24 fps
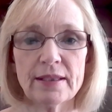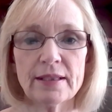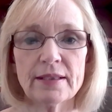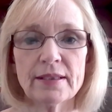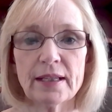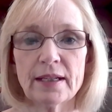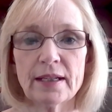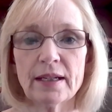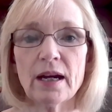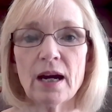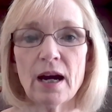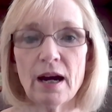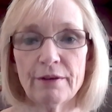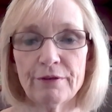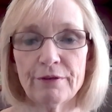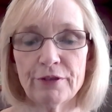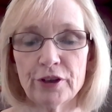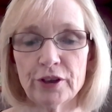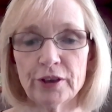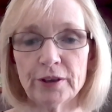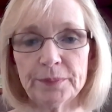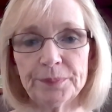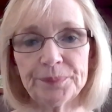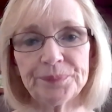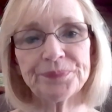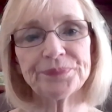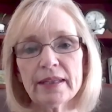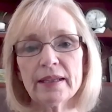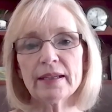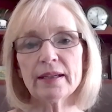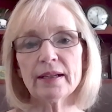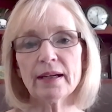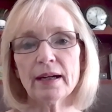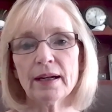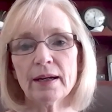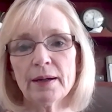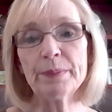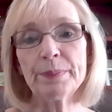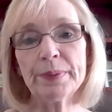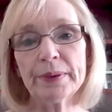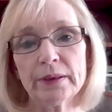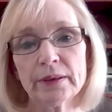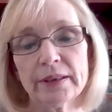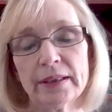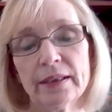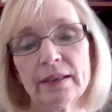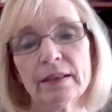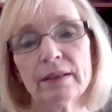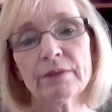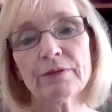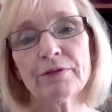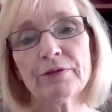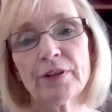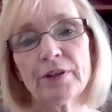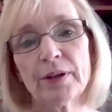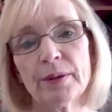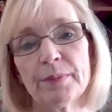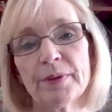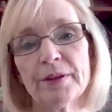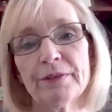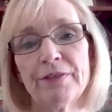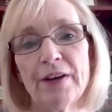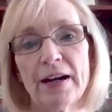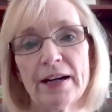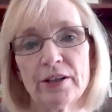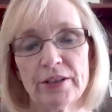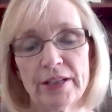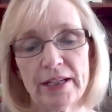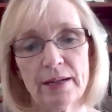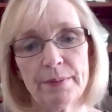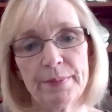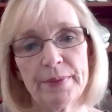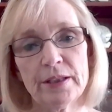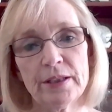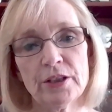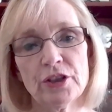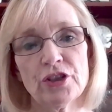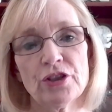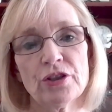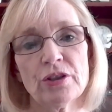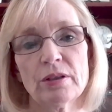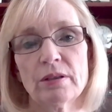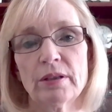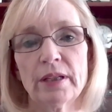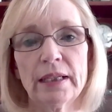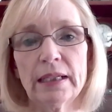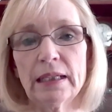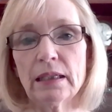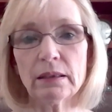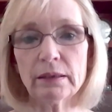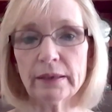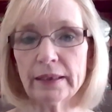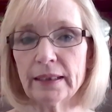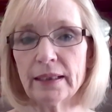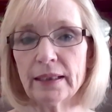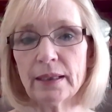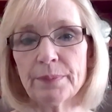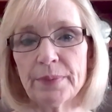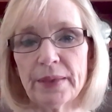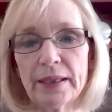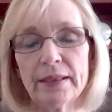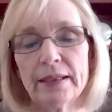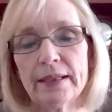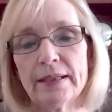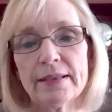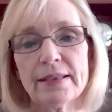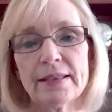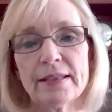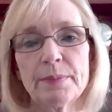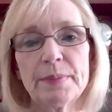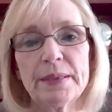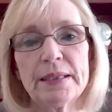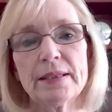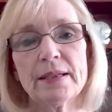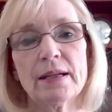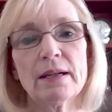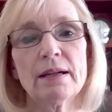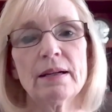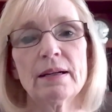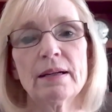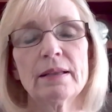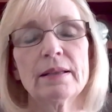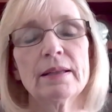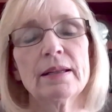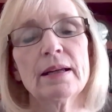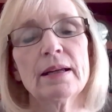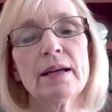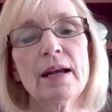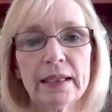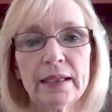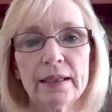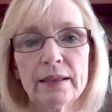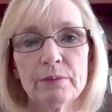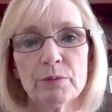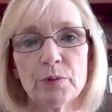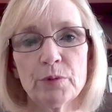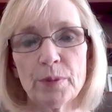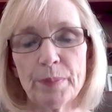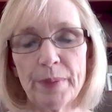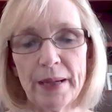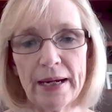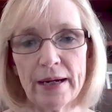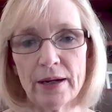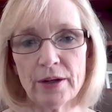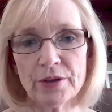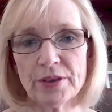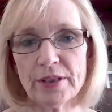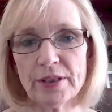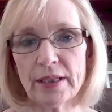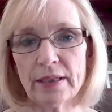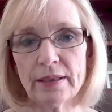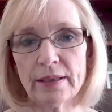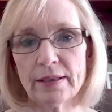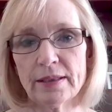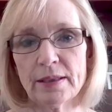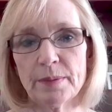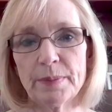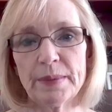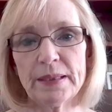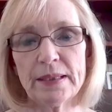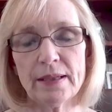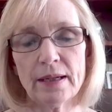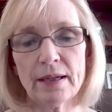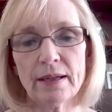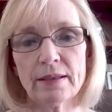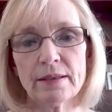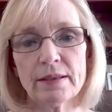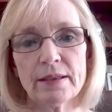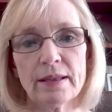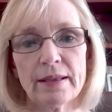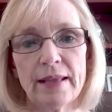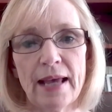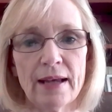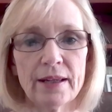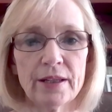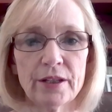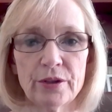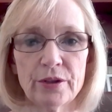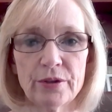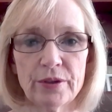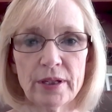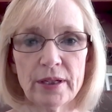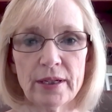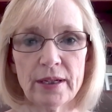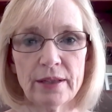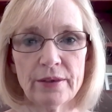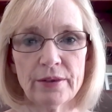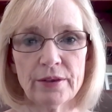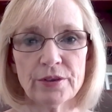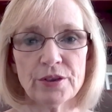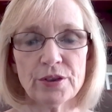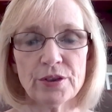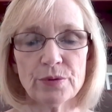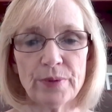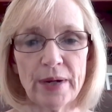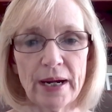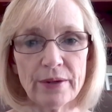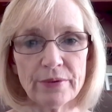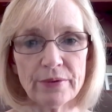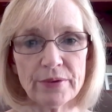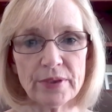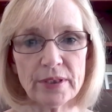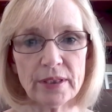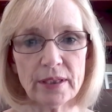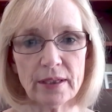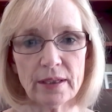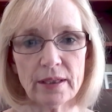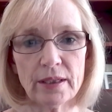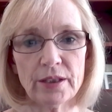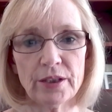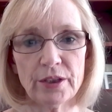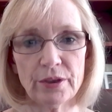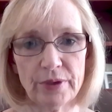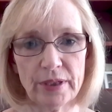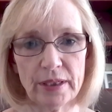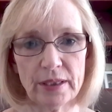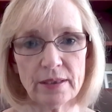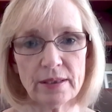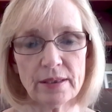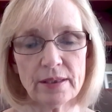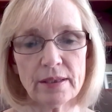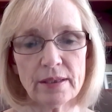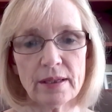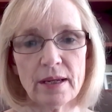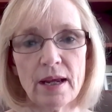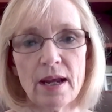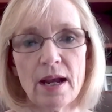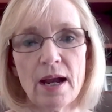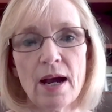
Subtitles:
It's going to cover the rebuilding from the fire damage, any cleanup that needs to be done, any repairs that need to be done to that unit and the surrounding units.